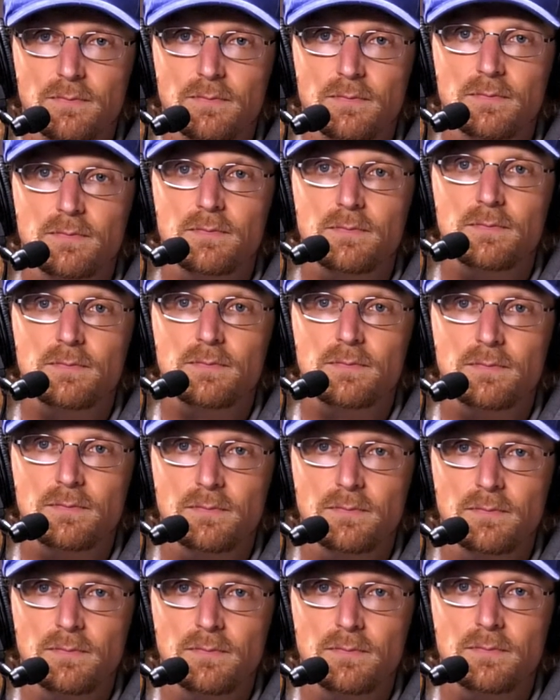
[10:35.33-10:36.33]

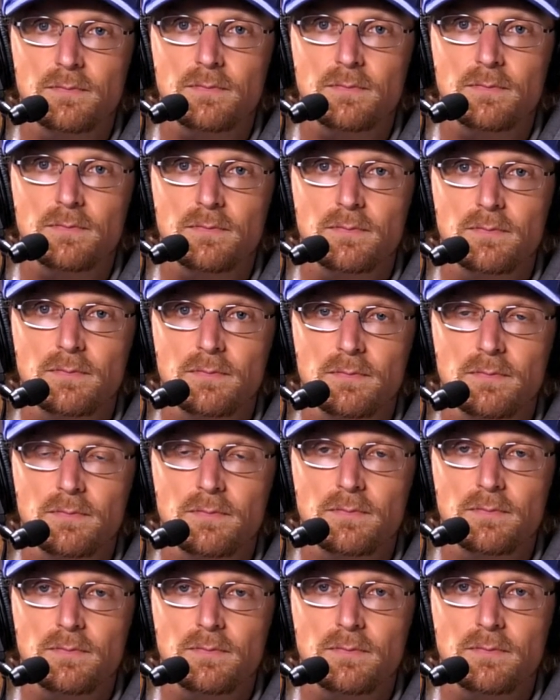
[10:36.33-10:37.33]

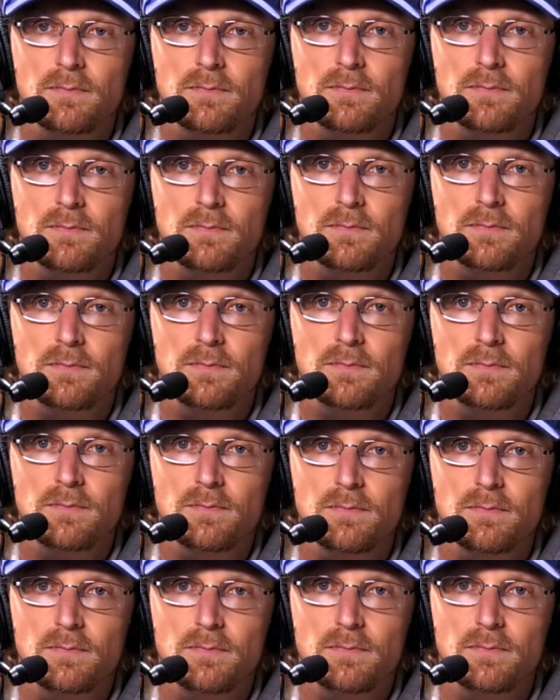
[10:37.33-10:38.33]

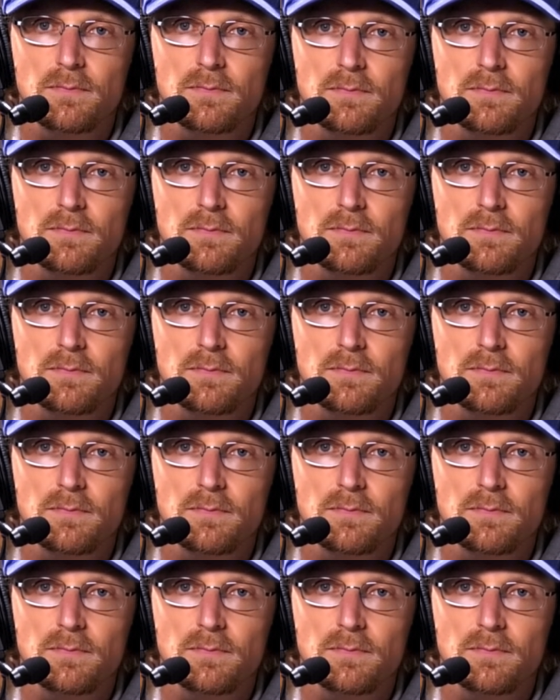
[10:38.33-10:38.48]
This person isn't speaking.